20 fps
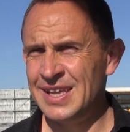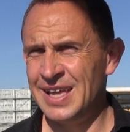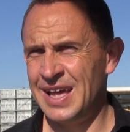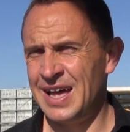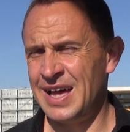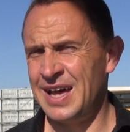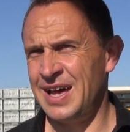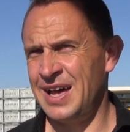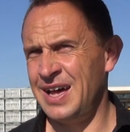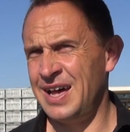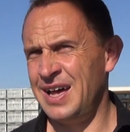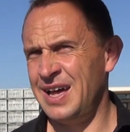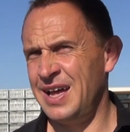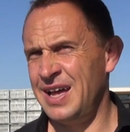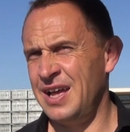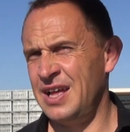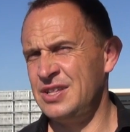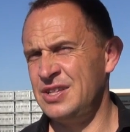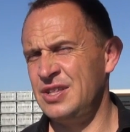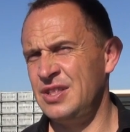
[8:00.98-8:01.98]

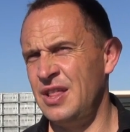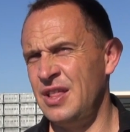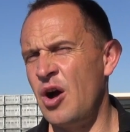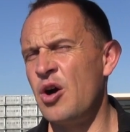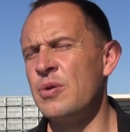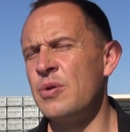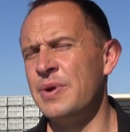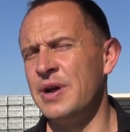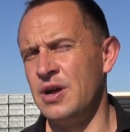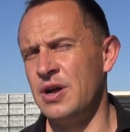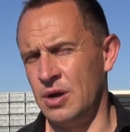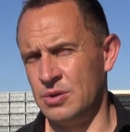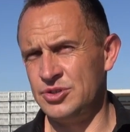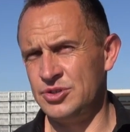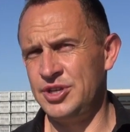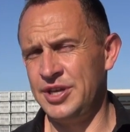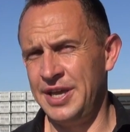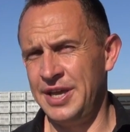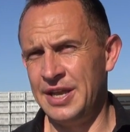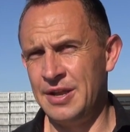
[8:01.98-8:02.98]
The ultimate goal is
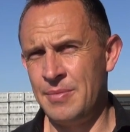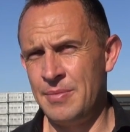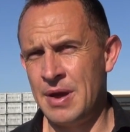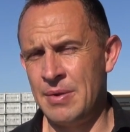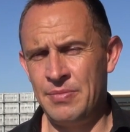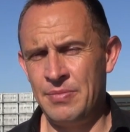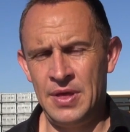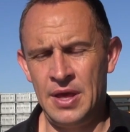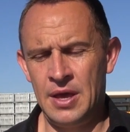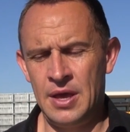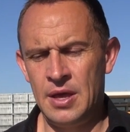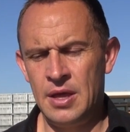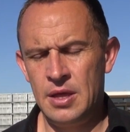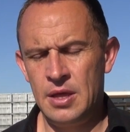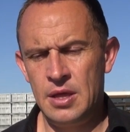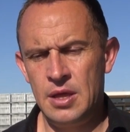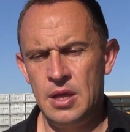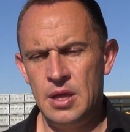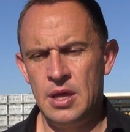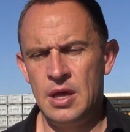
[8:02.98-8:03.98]
to get him up there.
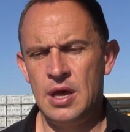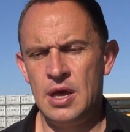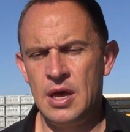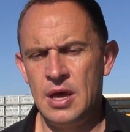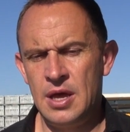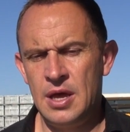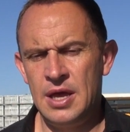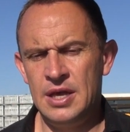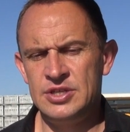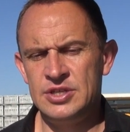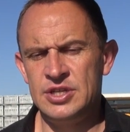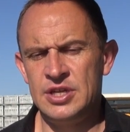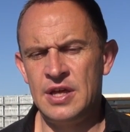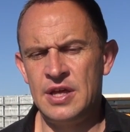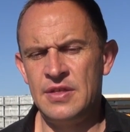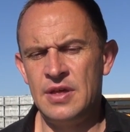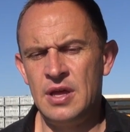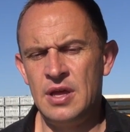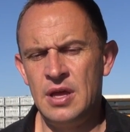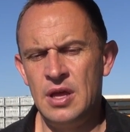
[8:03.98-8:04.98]
He's
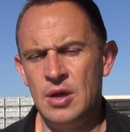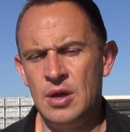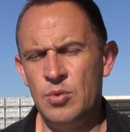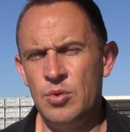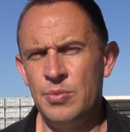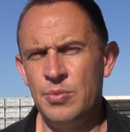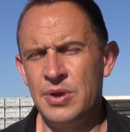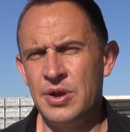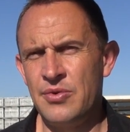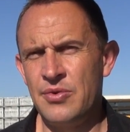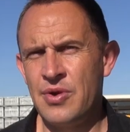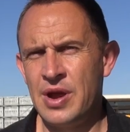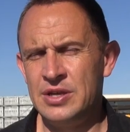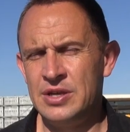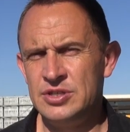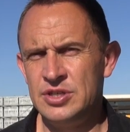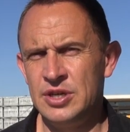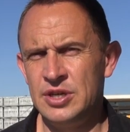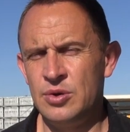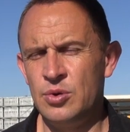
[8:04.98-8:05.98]
another woman in
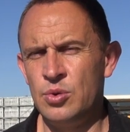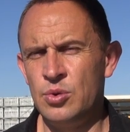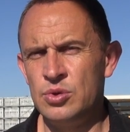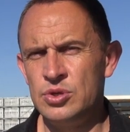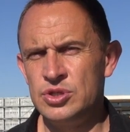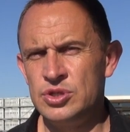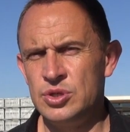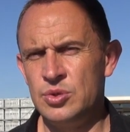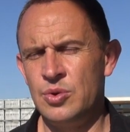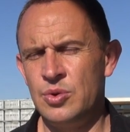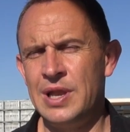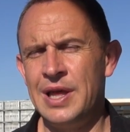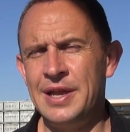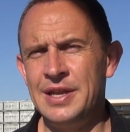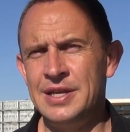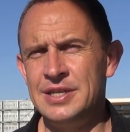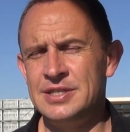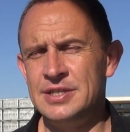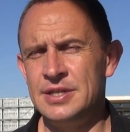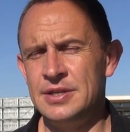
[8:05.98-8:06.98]
racing horse, or a
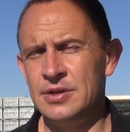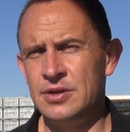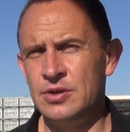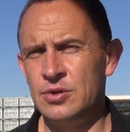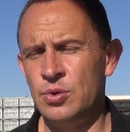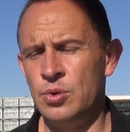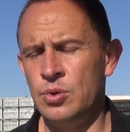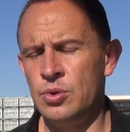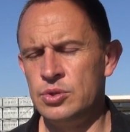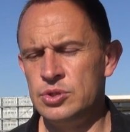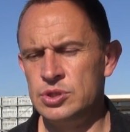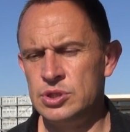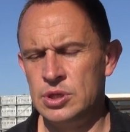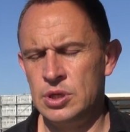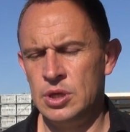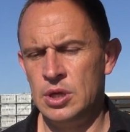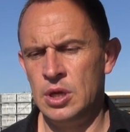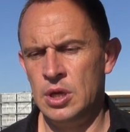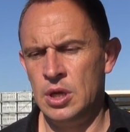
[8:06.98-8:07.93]
ladies syndicate horse.